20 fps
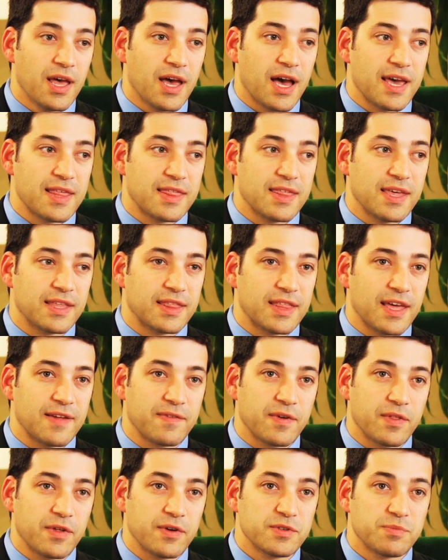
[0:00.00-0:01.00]
I think that
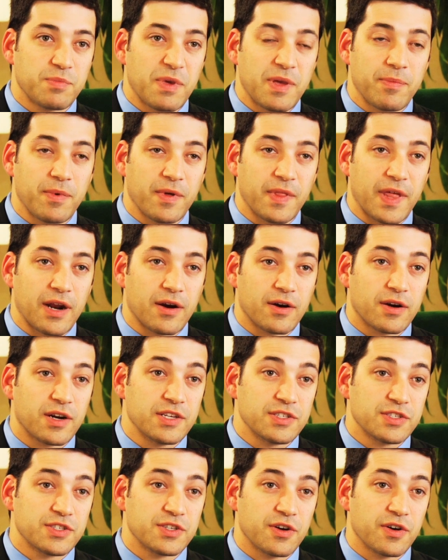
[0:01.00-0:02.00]
for those people that are
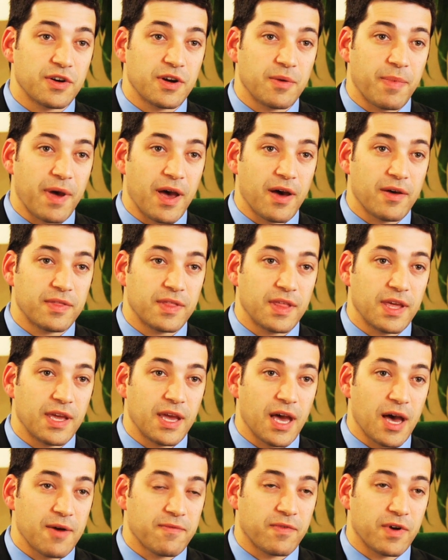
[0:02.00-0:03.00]
concerned about the
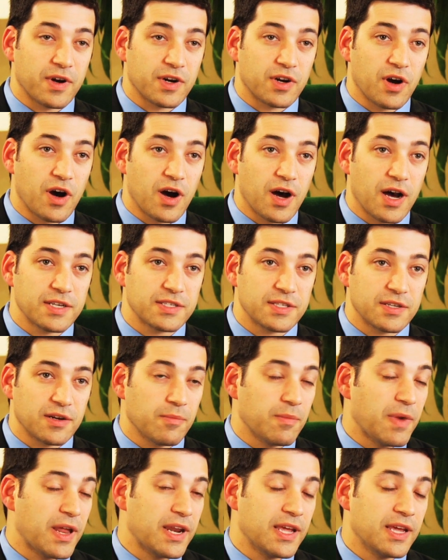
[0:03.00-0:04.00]
upfront cost, there are
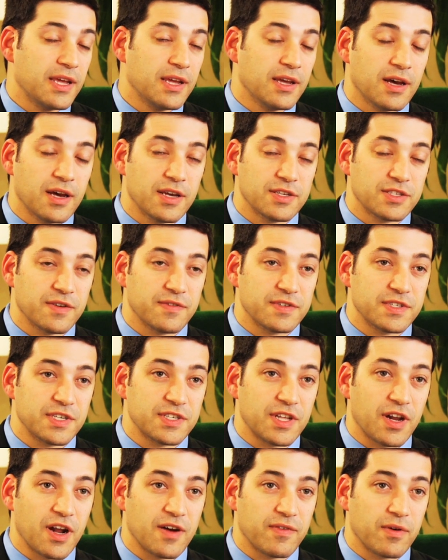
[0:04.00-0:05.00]
many services
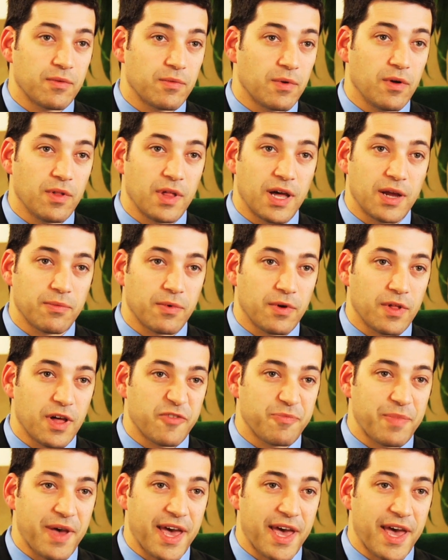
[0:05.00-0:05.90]
that offer roll-on, roll-off